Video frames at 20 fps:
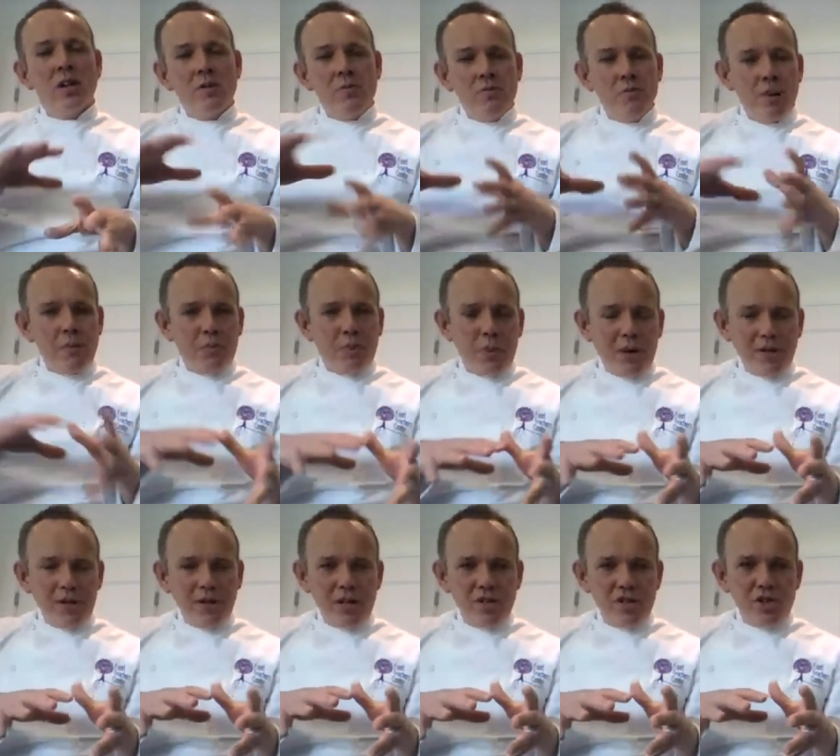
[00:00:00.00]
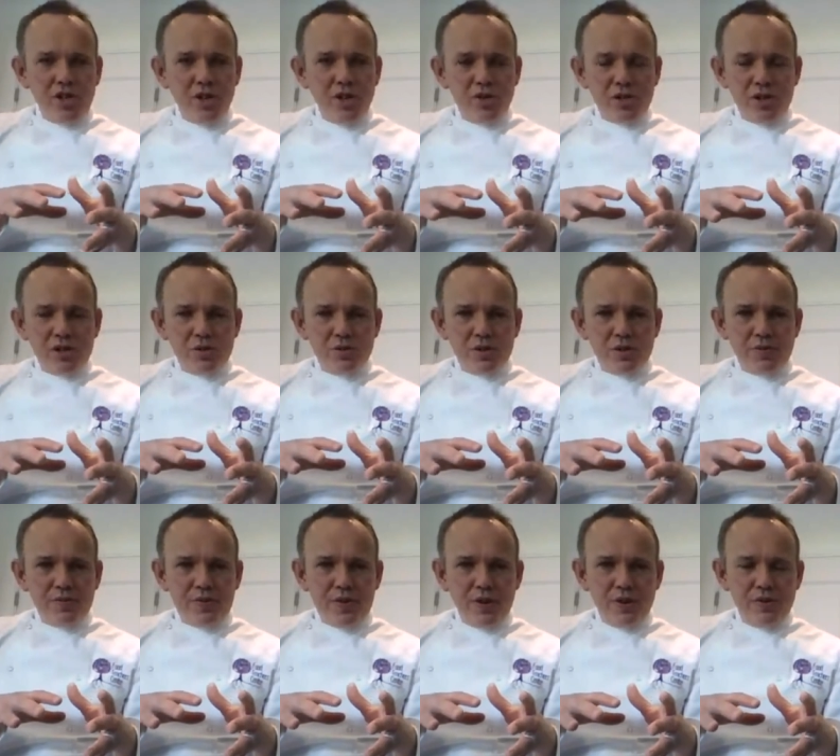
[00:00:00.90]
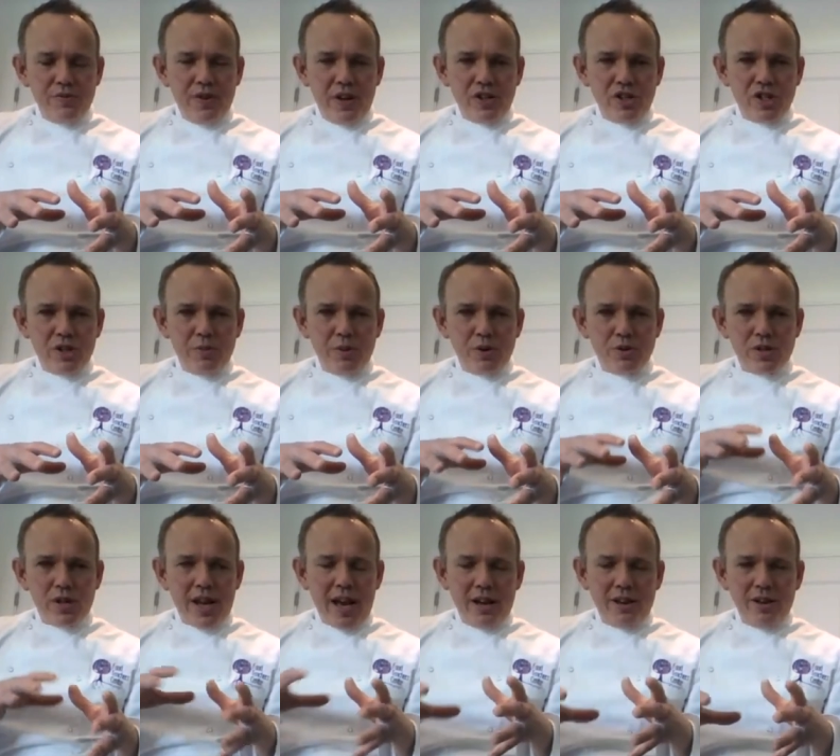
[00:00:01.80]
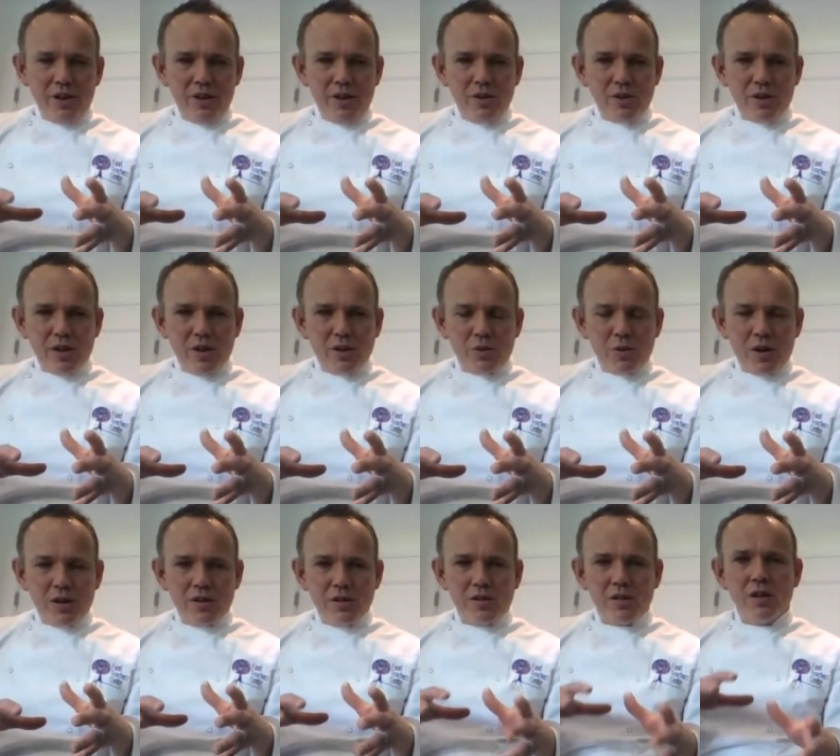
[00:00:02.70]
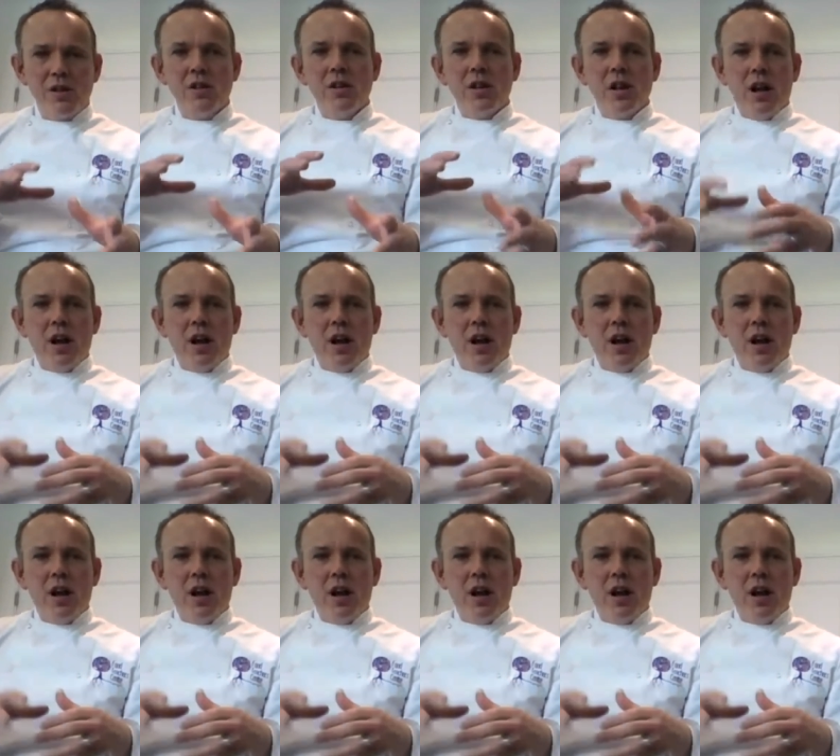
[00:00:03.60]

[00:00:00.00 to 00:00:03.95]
Remember when you need to use those on some fruit and vegetables and how you use those ones.